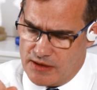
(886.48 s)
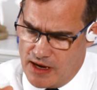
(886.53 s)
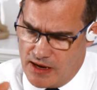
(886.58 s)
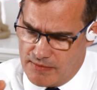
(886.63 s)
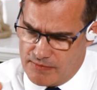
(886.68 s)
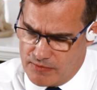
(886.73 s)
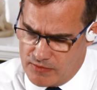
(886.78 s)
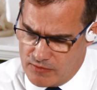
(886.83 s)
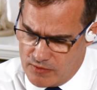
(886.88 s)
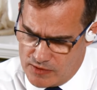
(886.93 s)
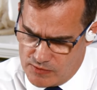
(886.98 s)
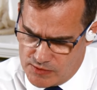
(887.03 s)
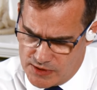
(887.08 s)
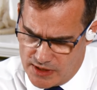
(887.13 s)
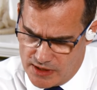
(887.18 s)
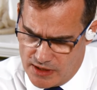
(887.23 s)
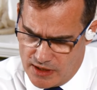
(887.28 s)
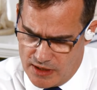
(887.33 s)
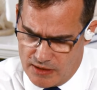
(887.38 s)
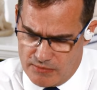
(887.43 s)
um, what was
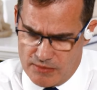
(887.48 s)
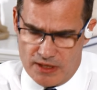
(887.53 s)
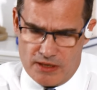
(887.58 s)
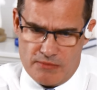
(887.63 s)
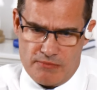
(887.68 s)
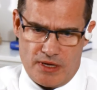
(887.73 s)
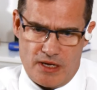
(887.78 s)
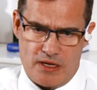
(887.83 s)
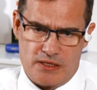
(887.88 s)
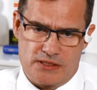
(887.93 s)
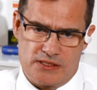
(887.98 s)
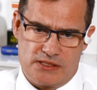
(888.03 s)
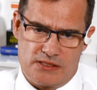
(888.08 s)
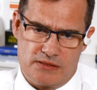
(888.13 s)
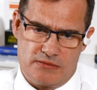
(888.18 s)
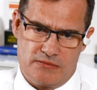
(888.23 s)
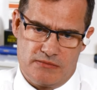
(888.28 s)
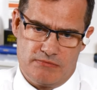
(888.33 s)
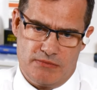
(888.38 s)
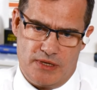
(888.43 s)
it, nine million
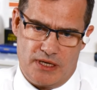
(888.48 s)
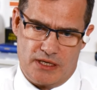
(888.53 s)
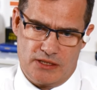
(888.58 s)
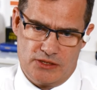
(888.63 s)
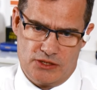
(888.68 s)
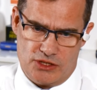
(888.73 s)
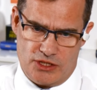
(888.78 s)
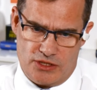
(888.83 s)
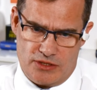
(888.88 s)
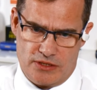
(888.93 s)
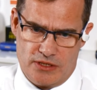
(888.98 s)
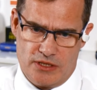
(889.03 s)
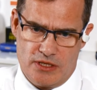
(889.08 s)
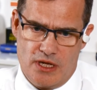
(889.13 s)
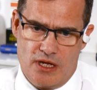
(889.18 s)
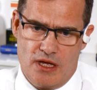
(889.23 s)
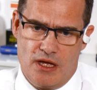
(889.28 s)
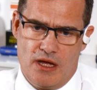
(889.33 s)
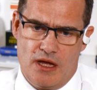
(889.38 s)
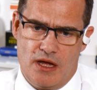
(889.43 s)
bucks back in June,
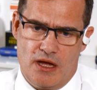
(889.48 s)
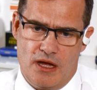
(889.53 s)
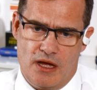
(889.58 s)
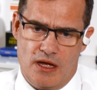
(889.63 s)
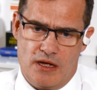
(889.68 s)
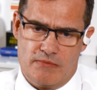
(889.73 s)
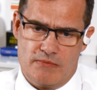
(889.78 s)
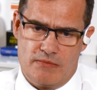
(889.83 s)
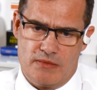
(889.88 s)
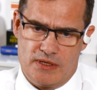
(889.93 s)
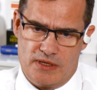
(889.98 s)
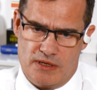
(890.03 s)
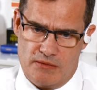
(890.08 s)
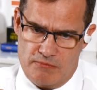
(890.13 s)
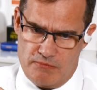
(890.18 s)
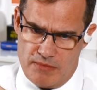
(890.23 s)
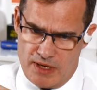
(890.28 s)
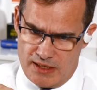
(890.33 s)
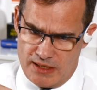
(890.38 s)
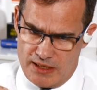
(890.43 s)
um,
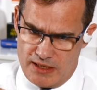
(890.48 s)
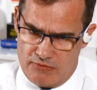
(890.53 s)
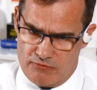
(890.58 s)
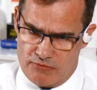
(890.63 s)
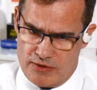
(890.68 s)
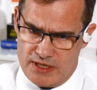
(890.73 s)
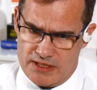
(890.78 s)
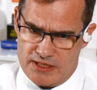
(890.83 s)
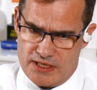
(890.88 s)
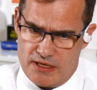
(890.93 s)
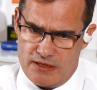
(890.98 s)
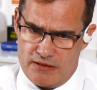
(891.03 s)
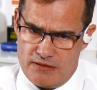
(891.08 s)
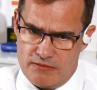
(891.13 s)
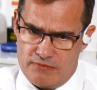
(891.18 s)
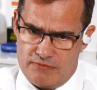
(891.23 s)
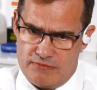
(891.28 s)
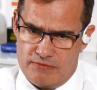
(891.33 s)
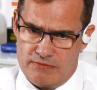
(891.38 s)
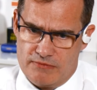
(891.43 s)
mainly
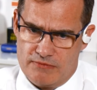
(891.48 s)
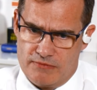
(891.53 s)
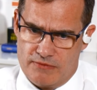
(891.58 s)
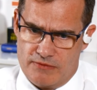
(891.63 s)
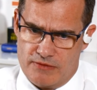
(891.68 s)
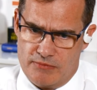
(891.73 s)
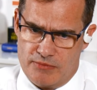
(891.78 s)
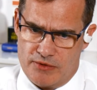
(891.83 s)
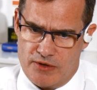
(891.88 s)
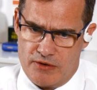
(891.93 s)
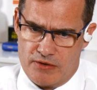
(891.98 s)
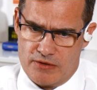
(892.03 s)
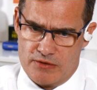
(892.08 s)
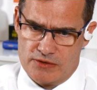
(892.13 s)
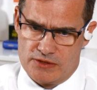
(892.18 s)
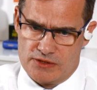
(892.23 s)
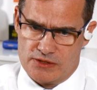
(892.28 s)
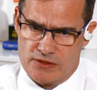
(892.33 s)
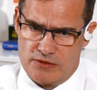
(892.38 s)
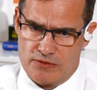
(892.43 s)
retail through
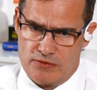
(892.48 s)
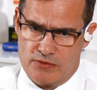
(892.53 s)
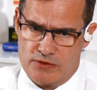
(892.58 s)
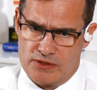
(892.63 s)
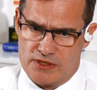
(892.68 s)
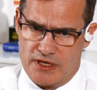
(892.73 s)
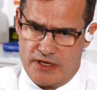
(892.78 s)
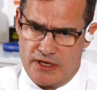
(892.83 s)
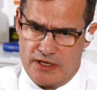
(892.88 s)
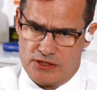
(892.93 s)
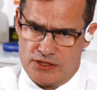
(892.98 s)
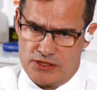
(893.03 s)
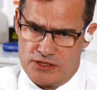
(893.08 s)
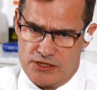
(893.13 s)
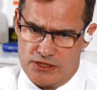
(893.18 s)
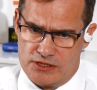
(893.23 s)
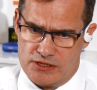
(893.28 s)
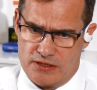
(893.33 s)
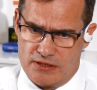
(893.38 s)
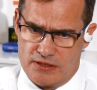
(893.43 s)
brokers, or is any
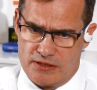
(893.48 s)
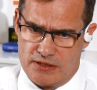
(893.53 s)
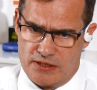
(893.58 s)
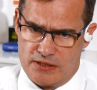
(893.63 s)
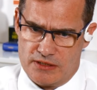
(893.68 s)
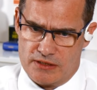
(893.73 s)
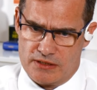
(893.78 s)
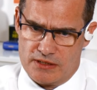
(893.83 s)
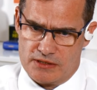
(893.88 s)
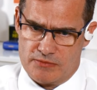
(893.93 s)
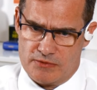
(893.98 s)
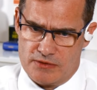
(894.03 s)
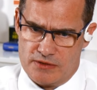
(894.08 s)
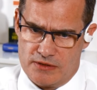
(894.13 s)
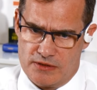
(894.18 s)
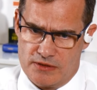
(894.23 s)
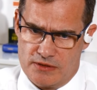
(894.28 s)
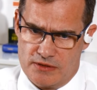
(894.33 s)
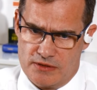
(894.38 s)
institutional in there at this point?